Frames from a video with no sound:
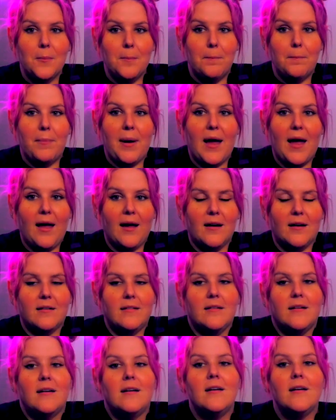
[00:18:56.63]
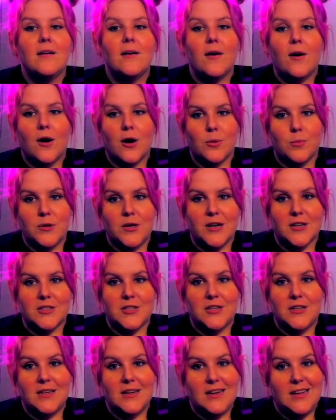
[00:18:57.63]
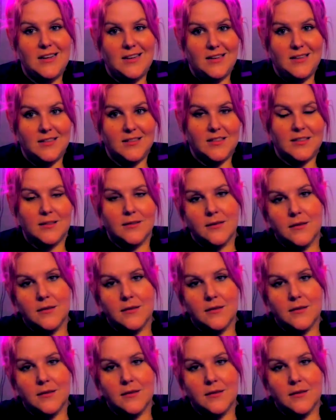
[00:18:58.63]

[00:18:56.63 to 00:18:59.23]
bad harm reduction is.